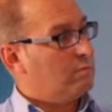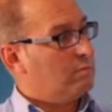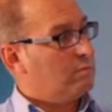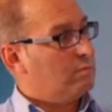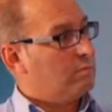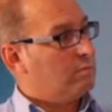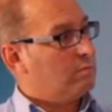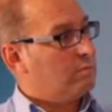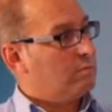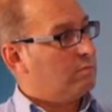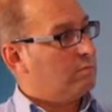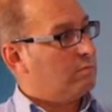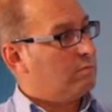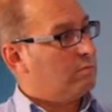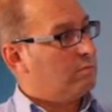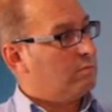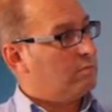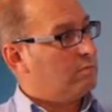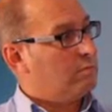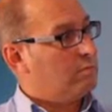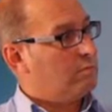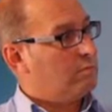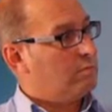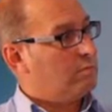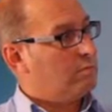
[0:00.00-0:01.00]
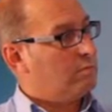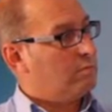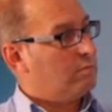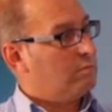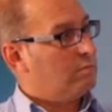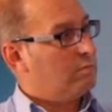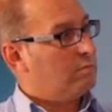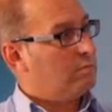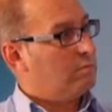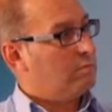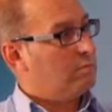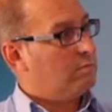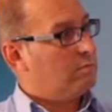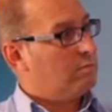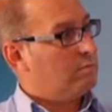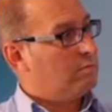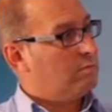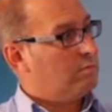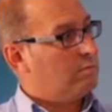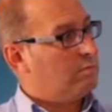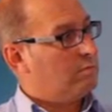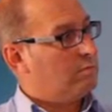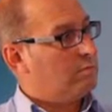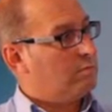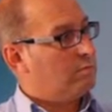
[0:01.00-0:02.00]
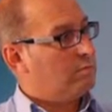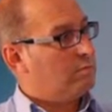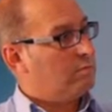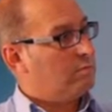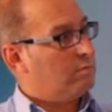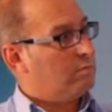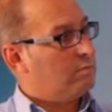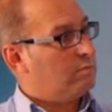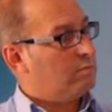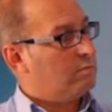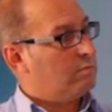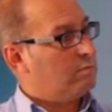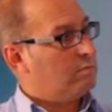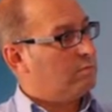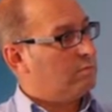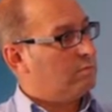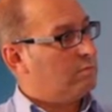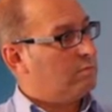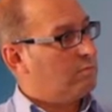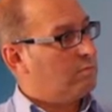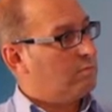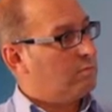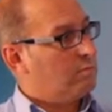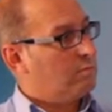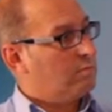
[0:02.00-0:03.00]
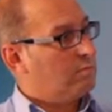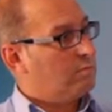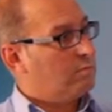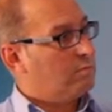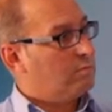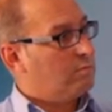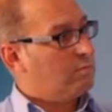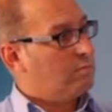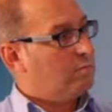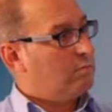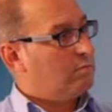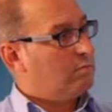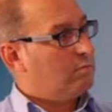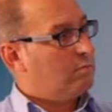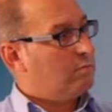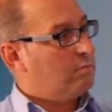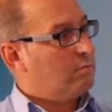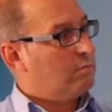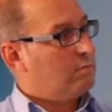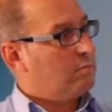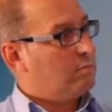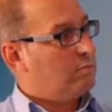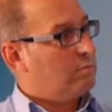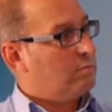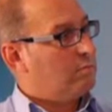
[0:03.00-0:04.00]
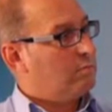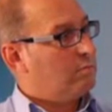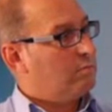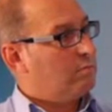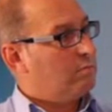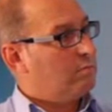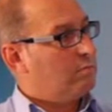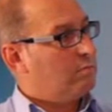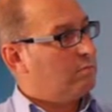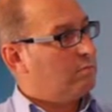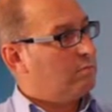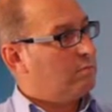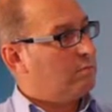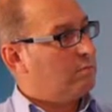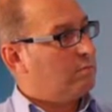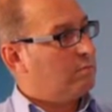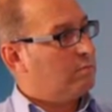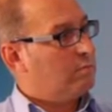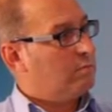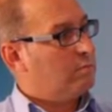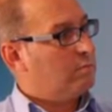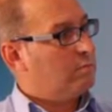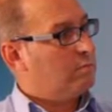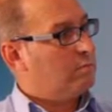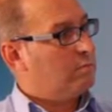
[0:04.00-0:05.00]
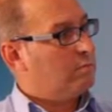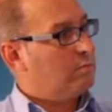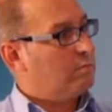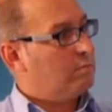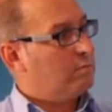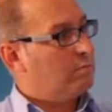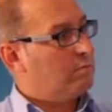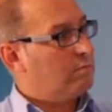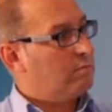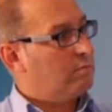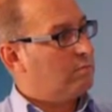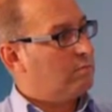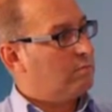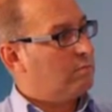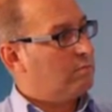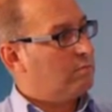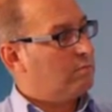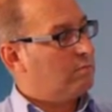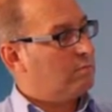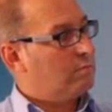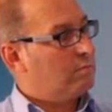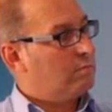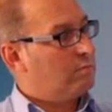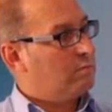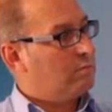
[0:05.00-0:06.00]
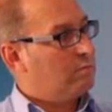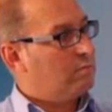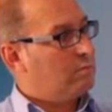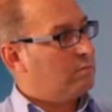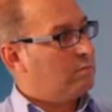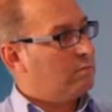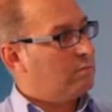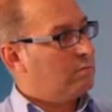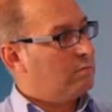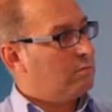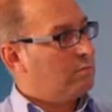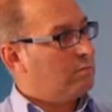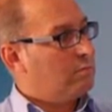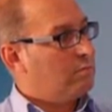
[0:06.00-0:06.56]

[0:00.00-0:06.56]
[no speech]